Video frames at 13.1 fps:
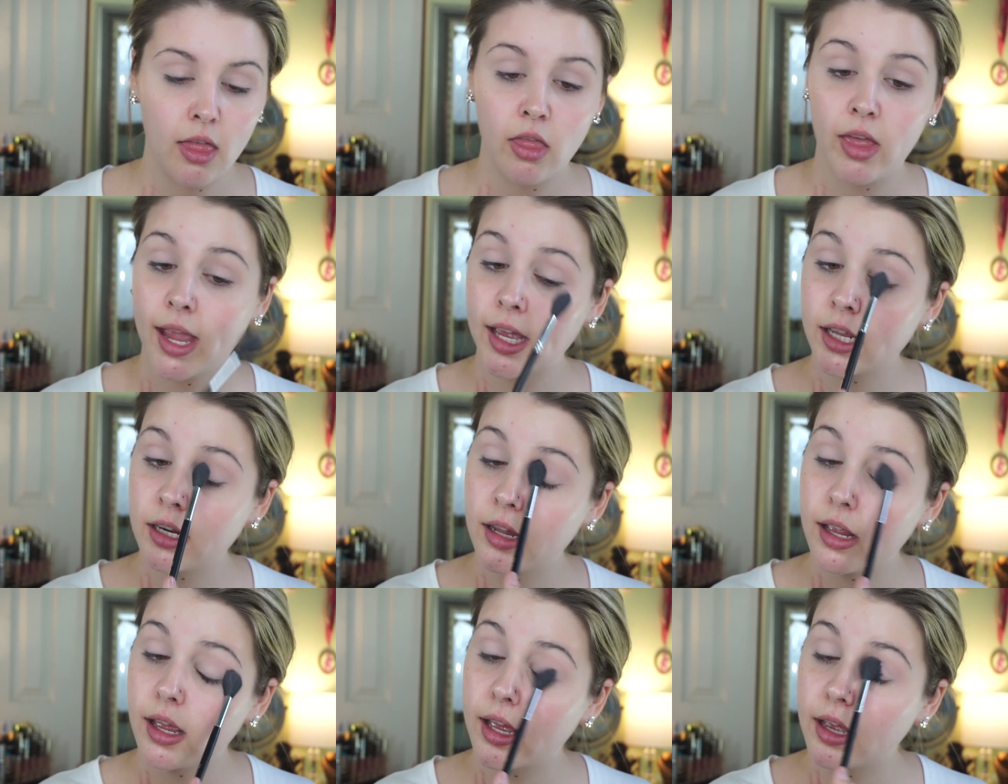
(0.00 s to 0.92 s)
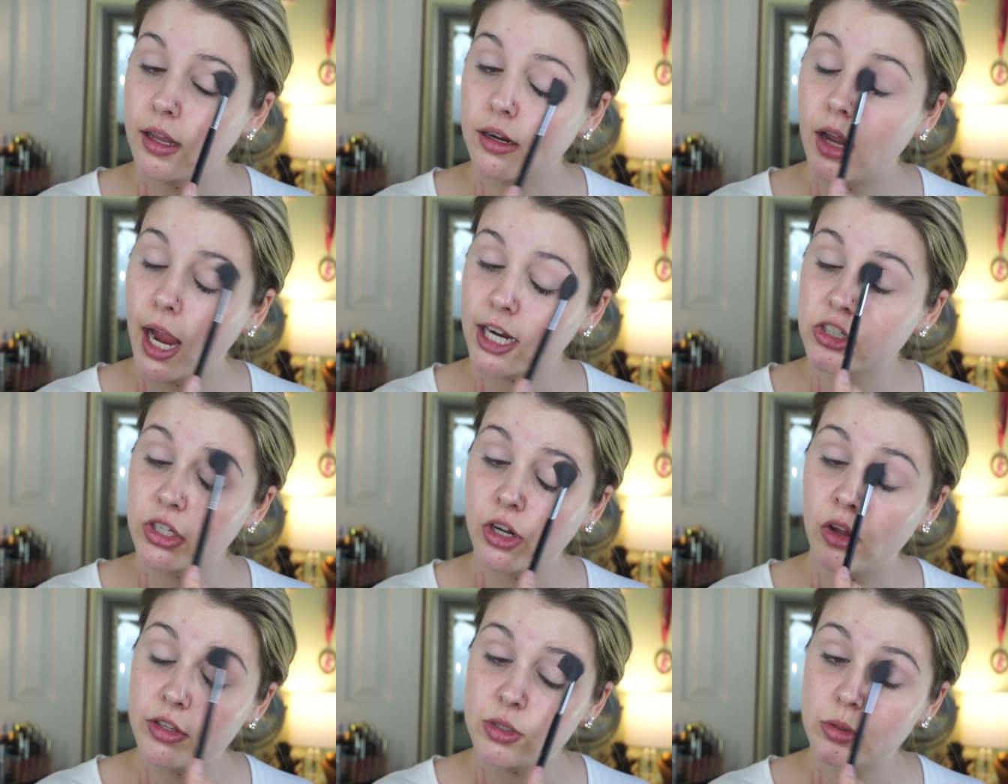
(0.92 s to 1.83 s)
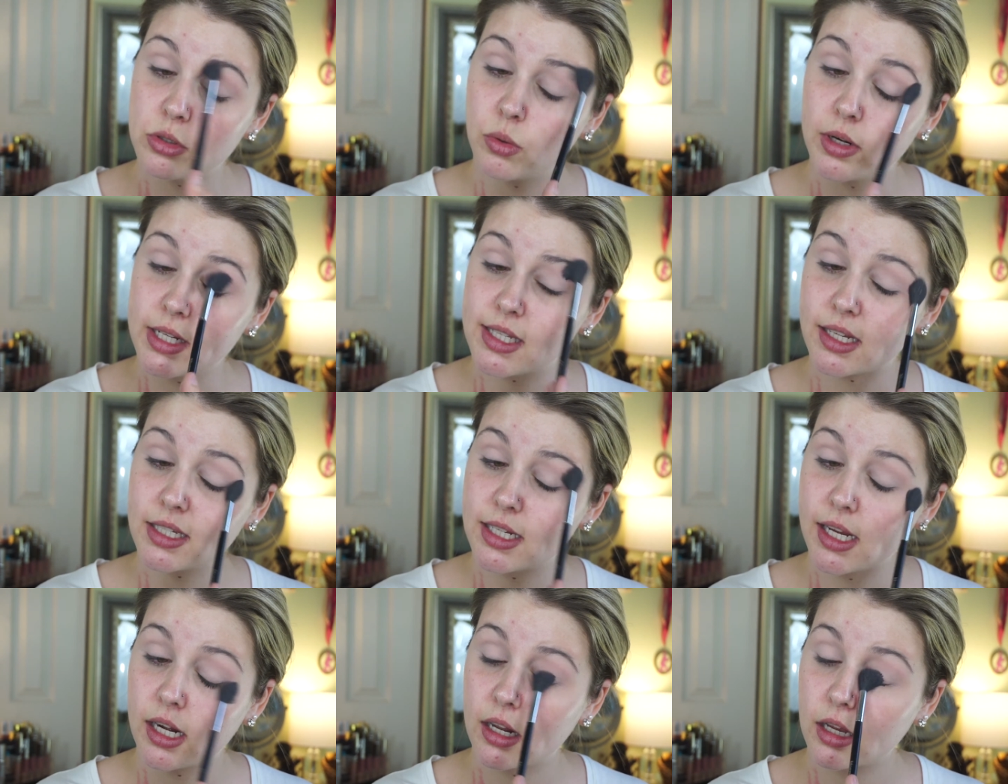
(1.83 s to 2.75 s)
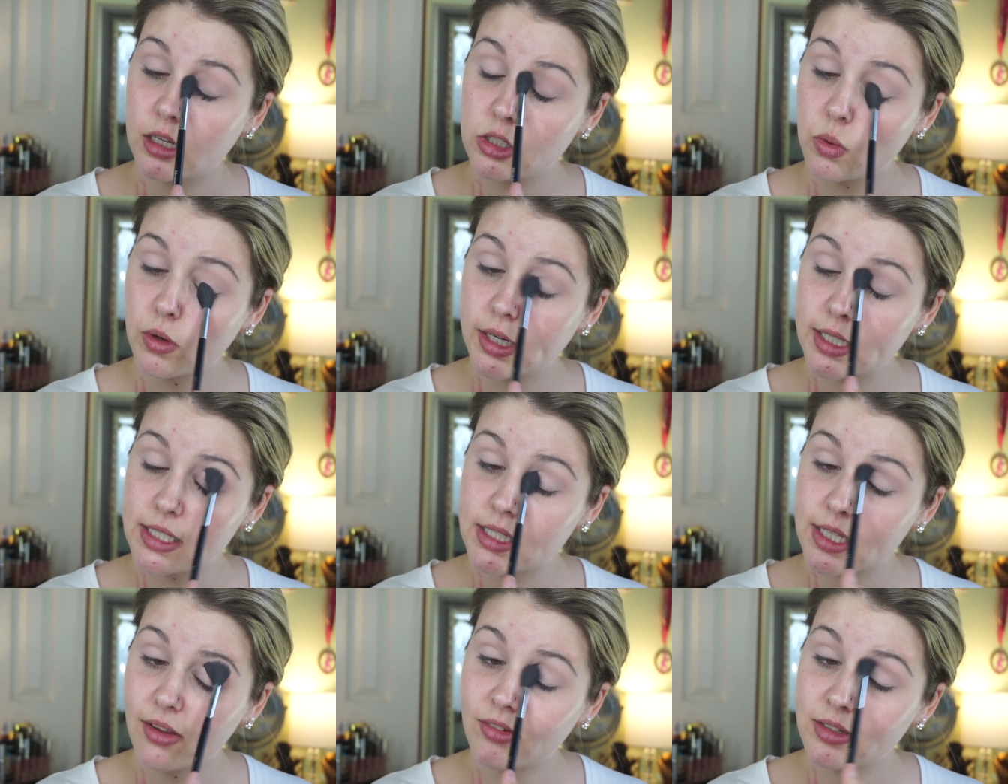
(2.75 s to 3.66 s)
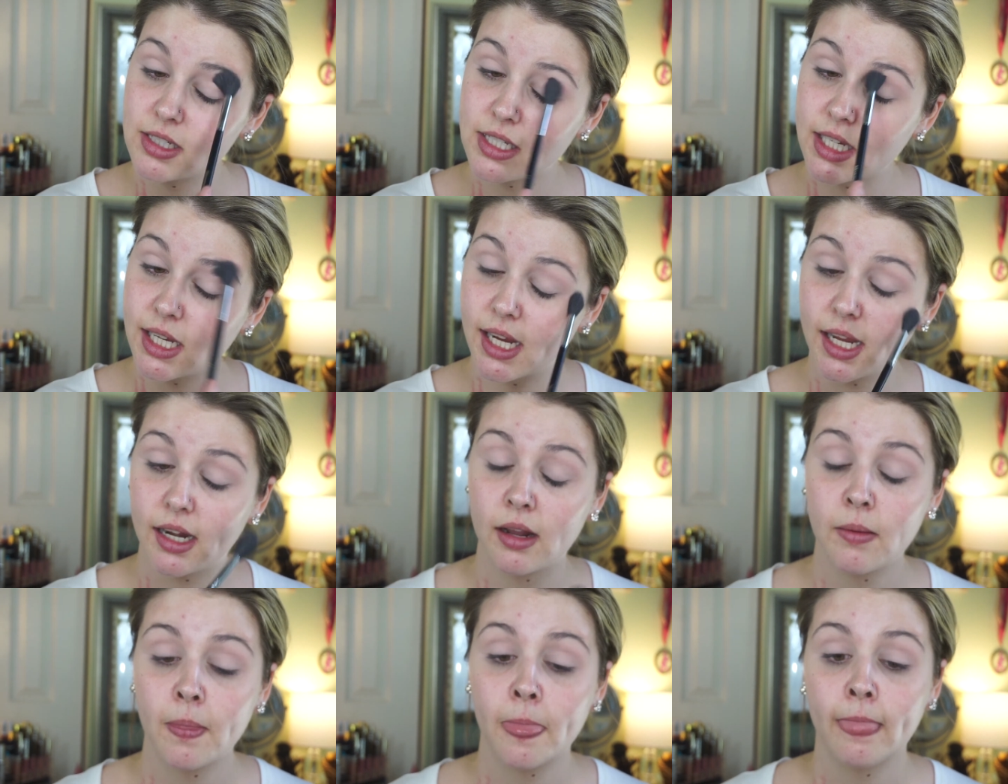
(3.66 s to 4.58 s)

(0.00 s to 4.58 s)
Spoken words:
Then actually no, this was 2016. In 2017,